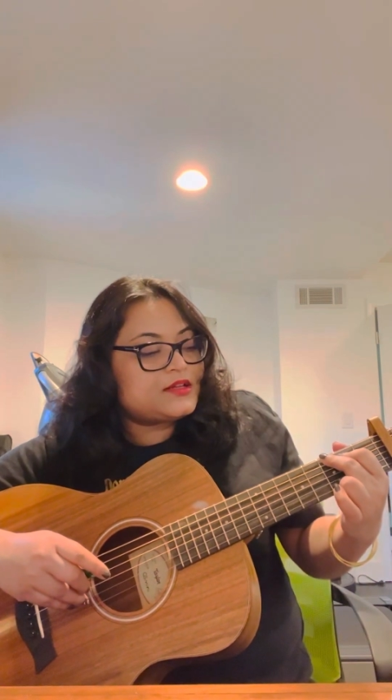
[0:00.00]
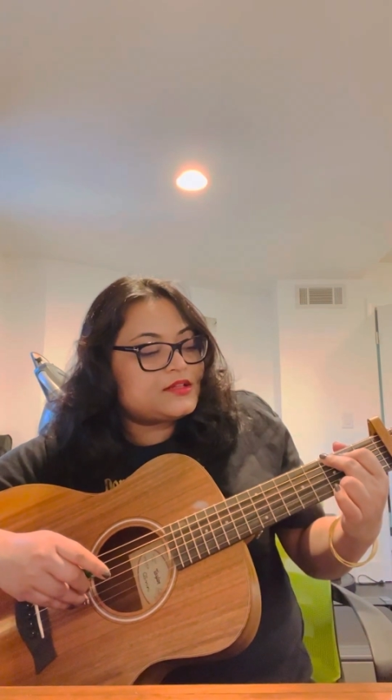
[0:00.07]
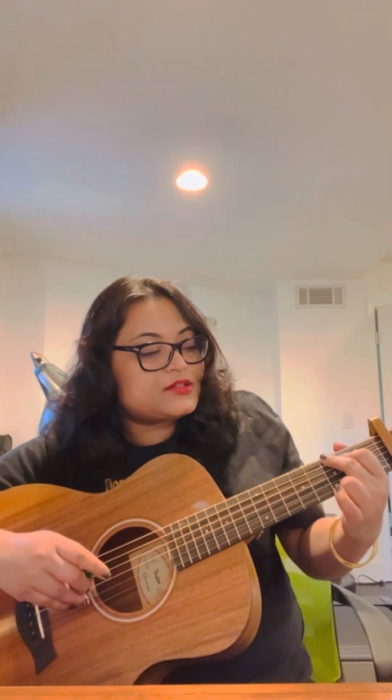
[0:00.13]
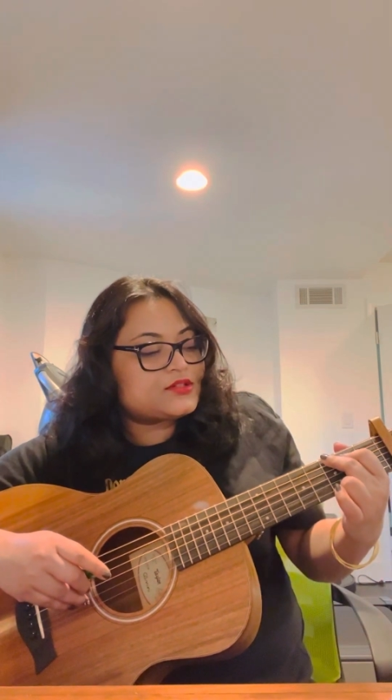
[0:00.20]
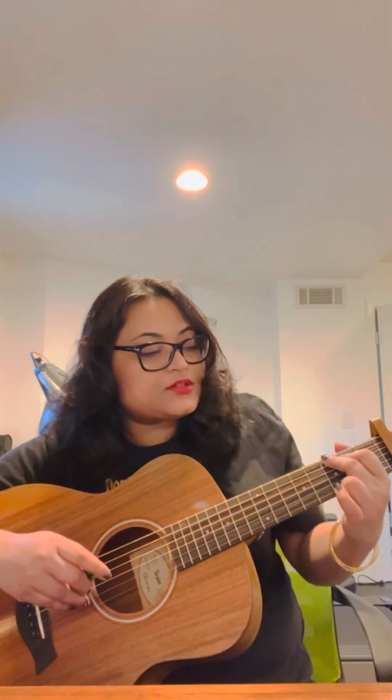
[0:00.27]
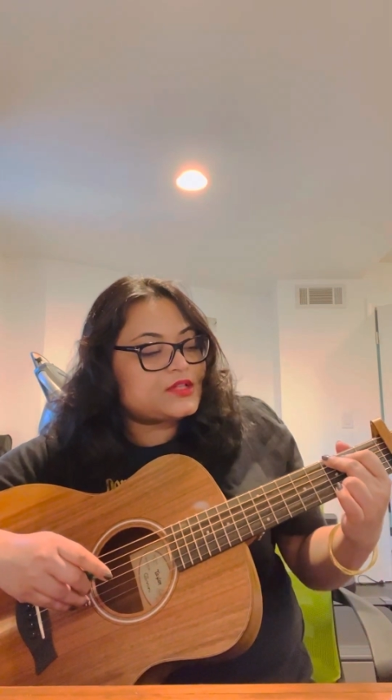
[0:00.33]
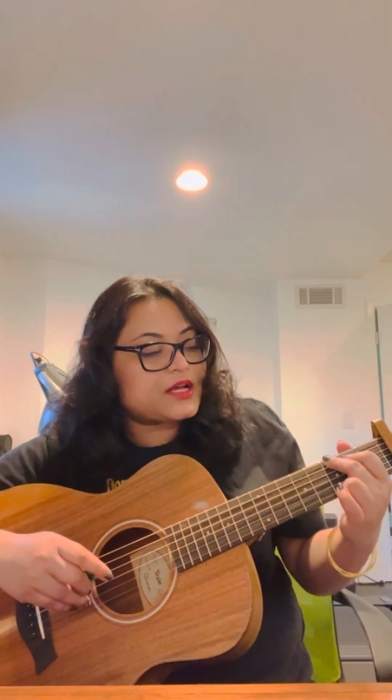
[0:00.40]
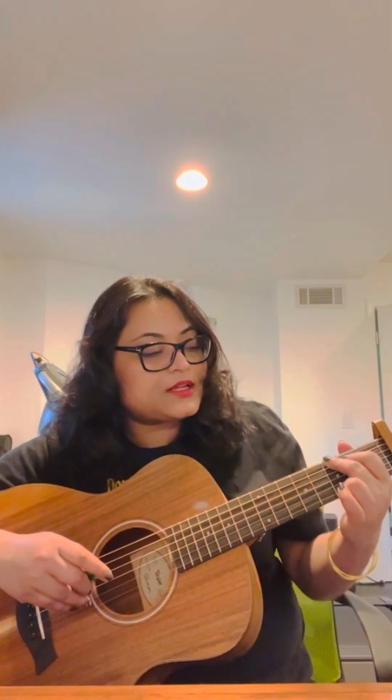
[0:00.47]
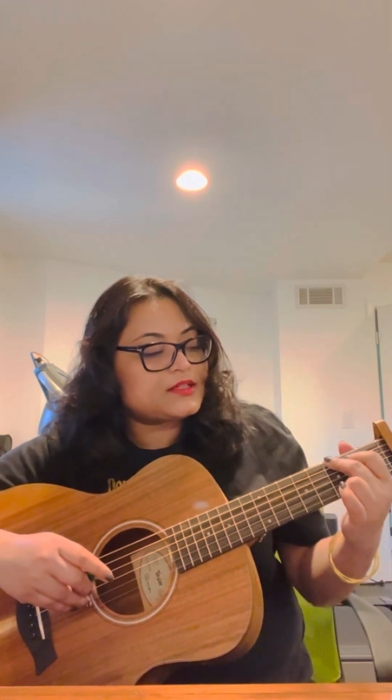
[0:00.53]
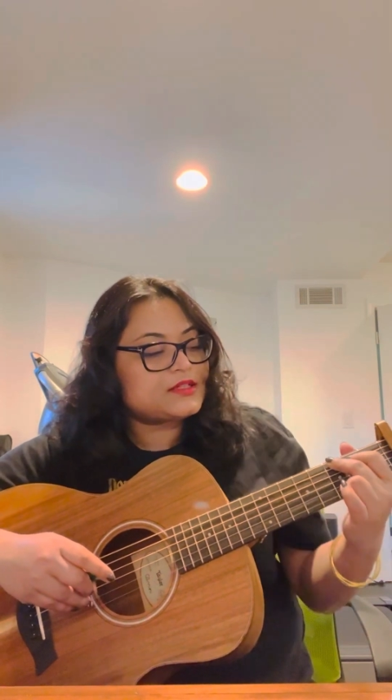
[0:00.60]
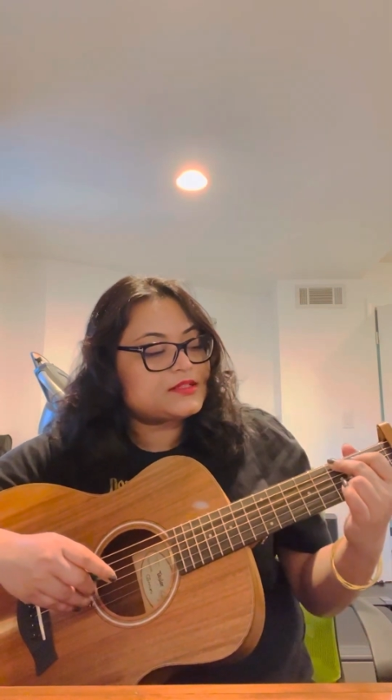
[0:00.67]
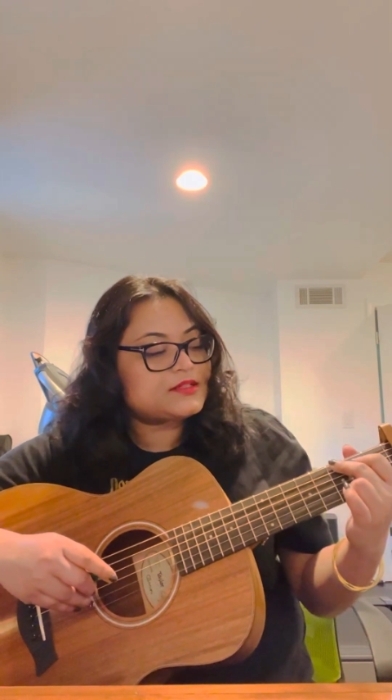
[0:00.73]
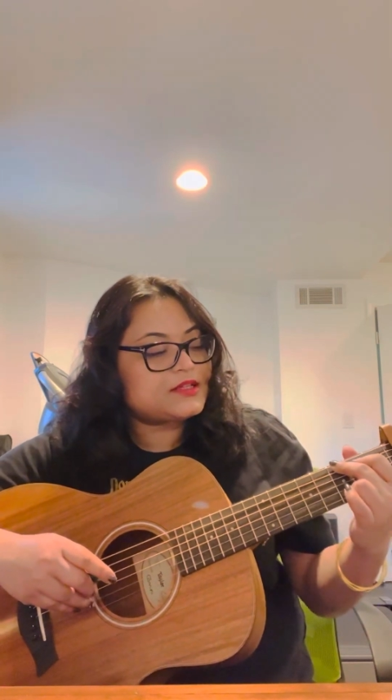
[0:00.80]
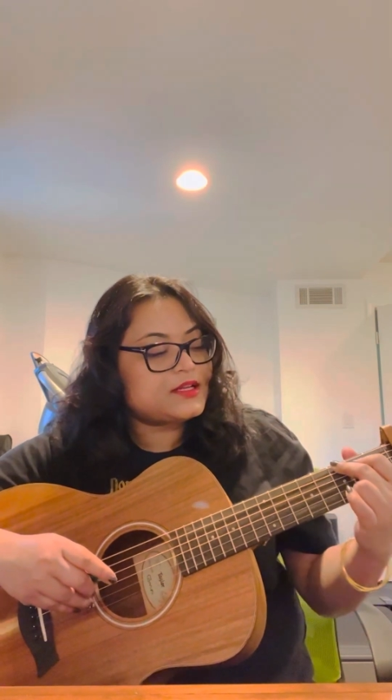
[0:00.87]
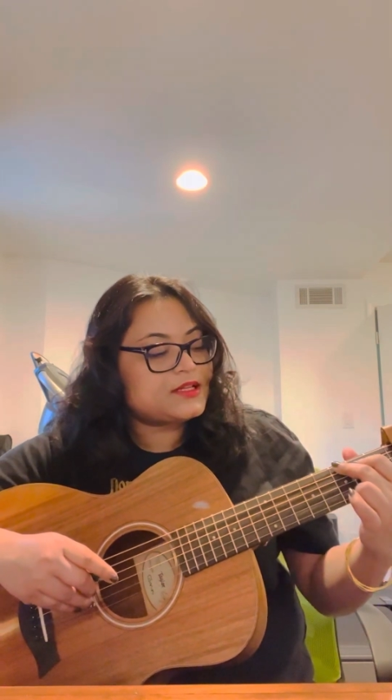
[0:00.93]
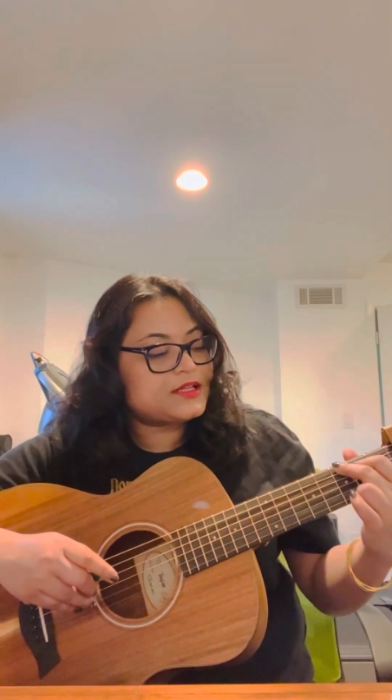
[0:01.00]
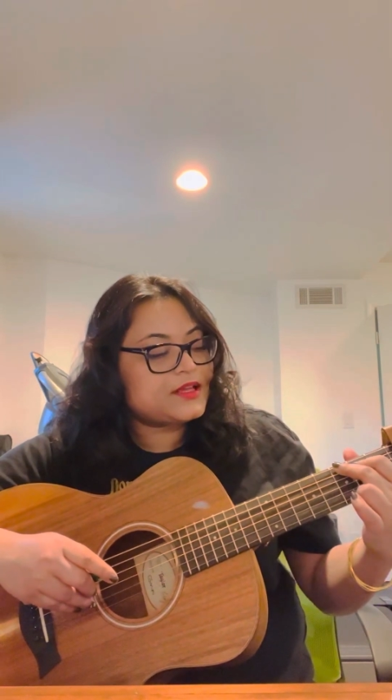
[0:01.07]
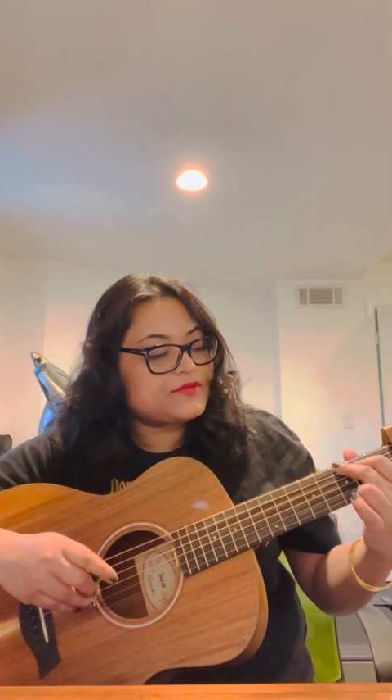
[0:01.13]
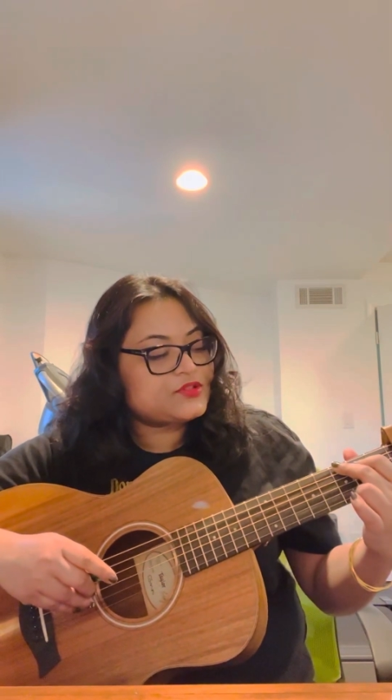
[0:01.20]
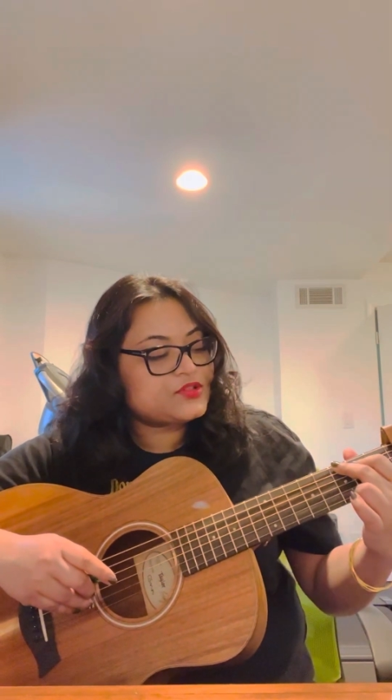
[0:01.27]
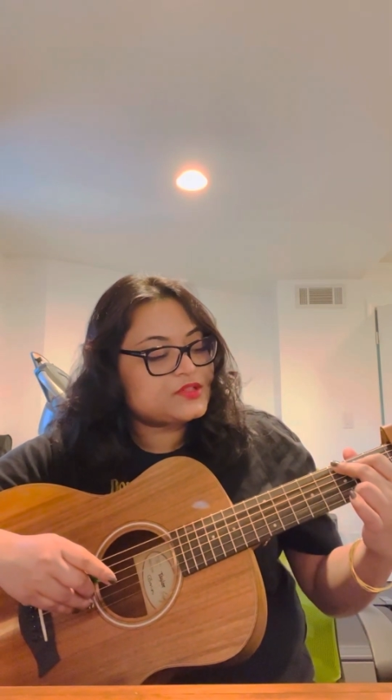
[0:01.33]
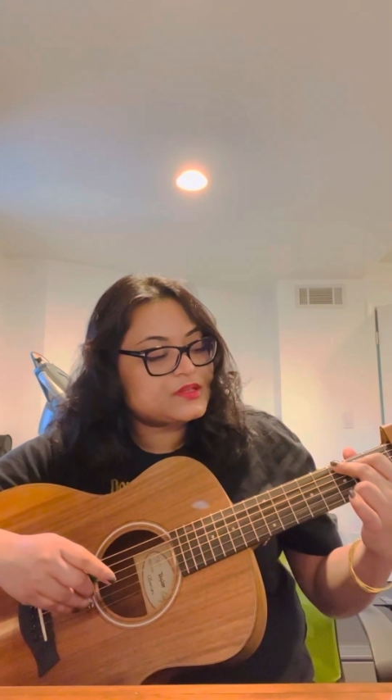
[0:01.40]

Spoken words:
so that it gives you